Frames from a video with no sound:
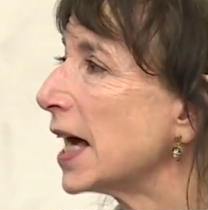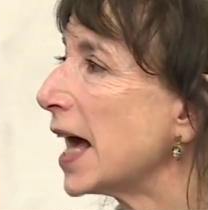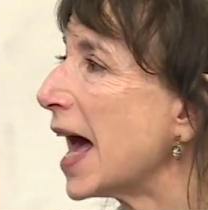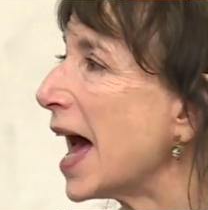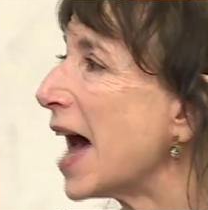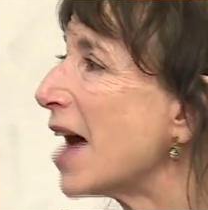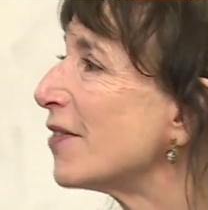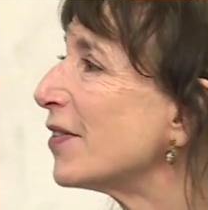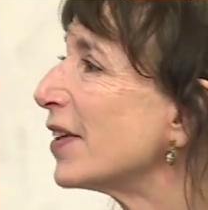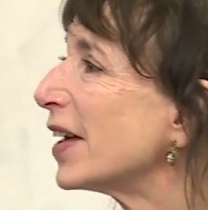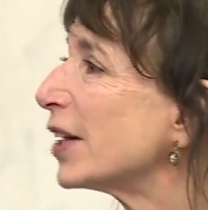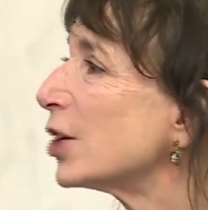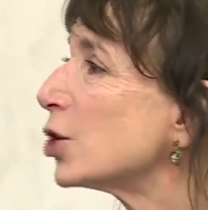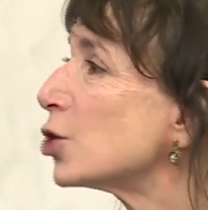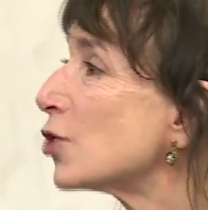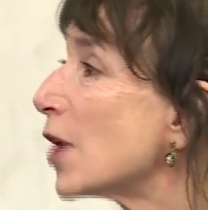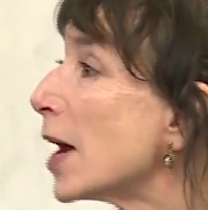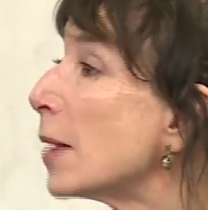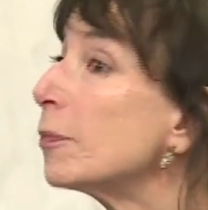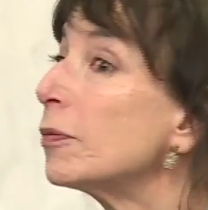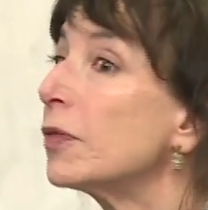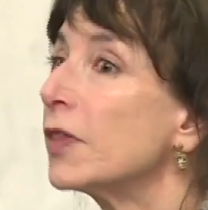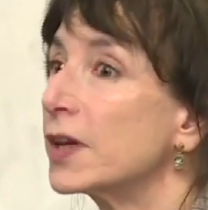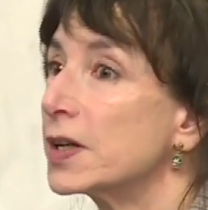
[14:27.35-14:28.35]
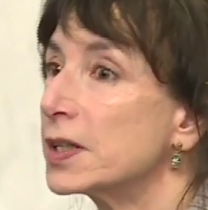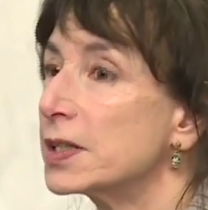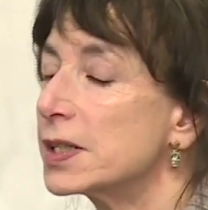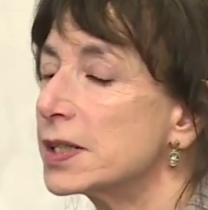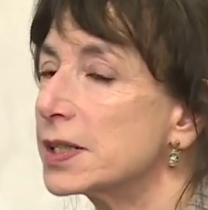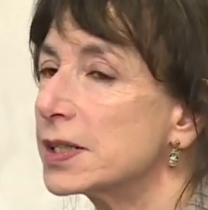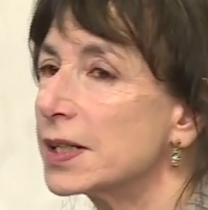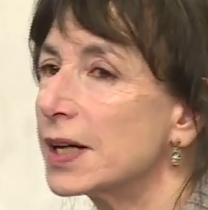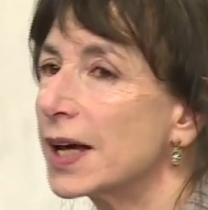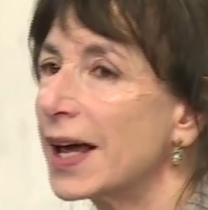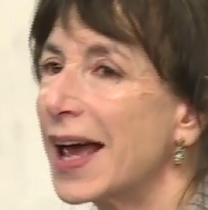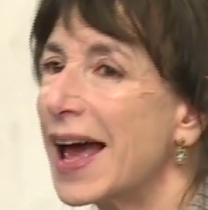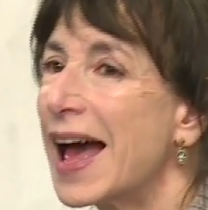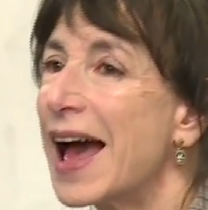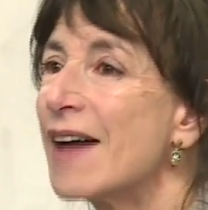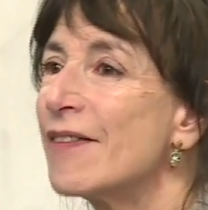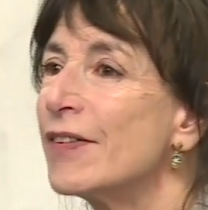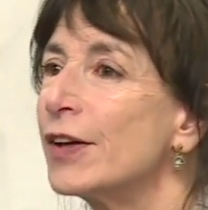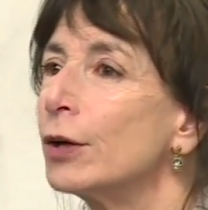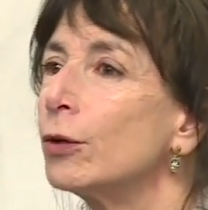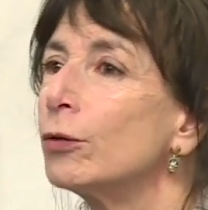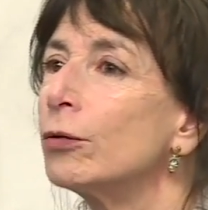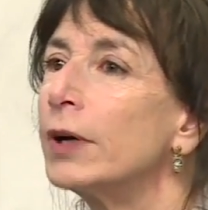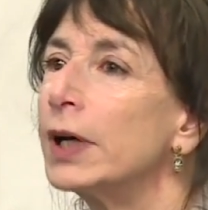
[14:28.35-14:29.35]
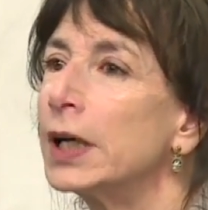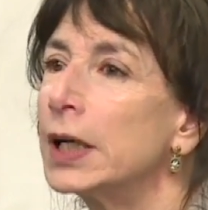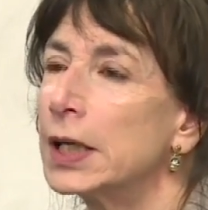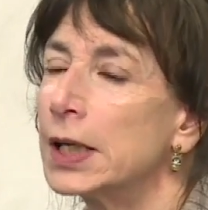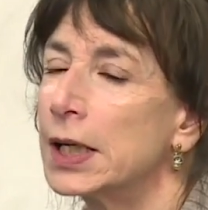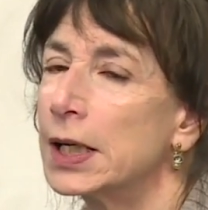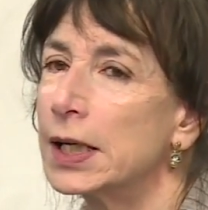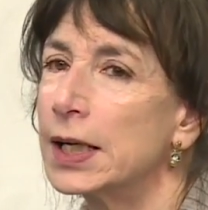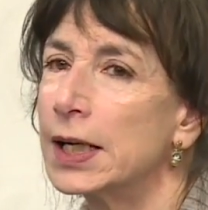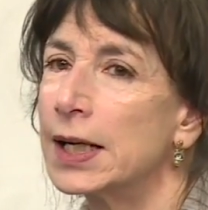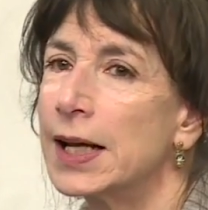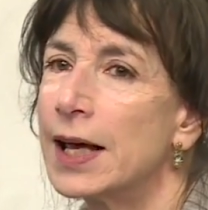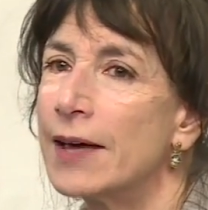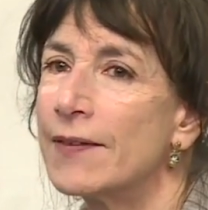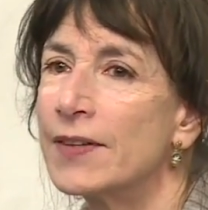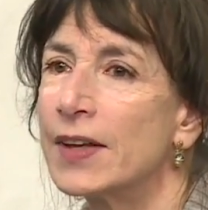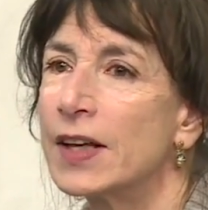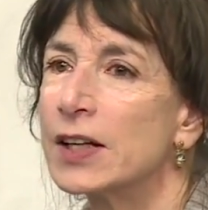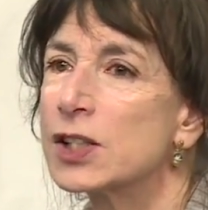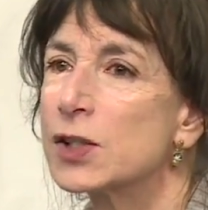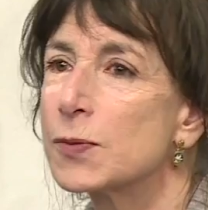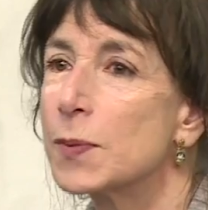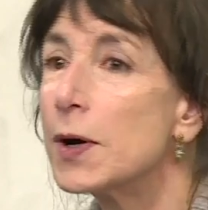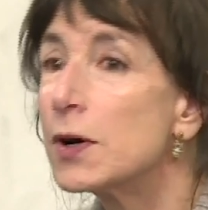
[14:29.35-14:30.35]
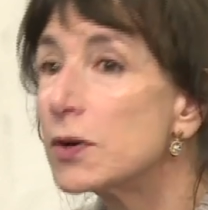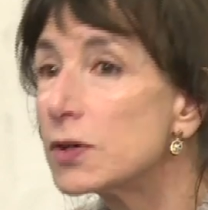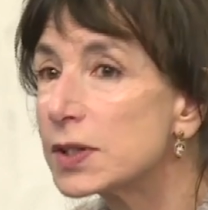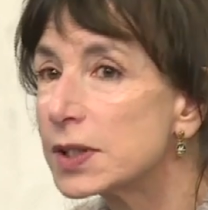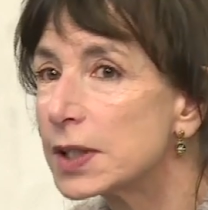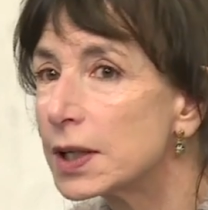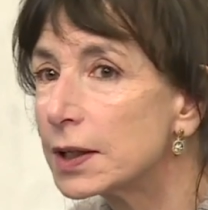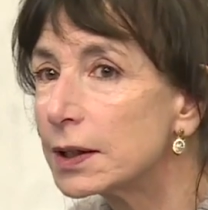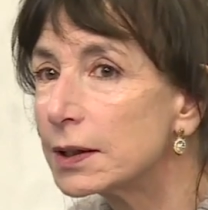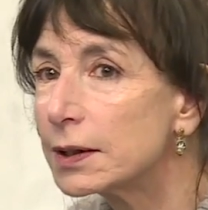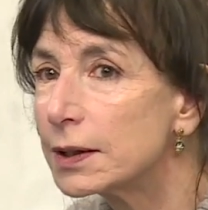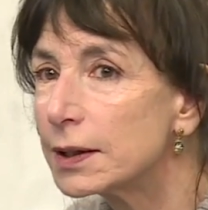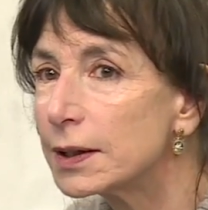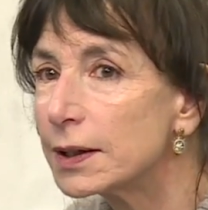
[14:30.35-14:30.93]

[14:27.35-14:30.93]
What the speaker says: having dreamt this, having written it, and having exposed it,